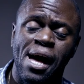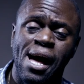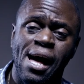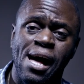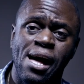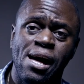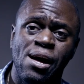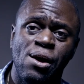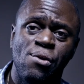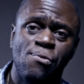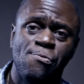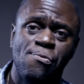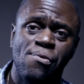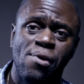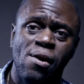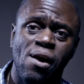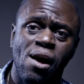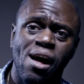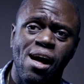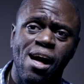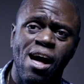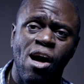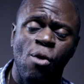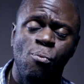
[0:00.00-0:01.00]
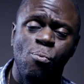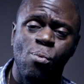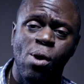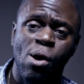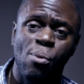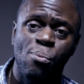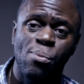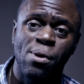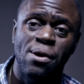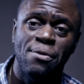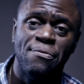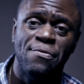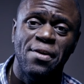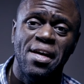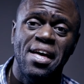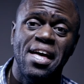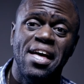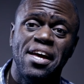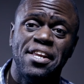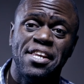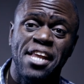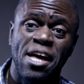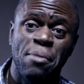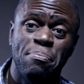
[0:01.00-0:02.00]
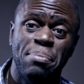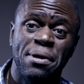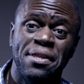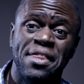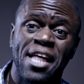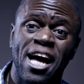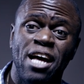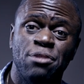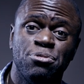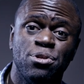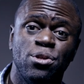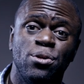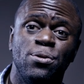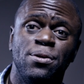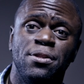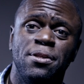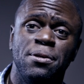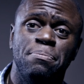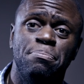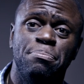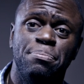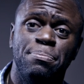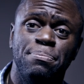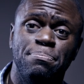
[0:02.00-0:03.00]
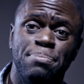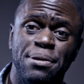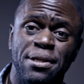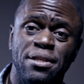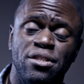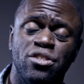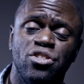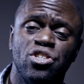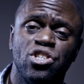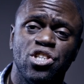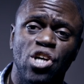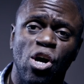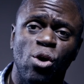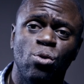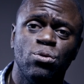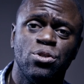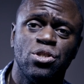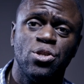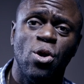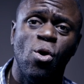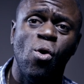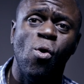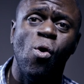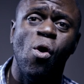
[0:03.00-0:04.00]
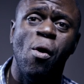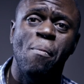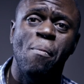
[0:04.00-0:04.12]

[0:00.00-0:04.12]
that I've worked with, they've been absolutely been so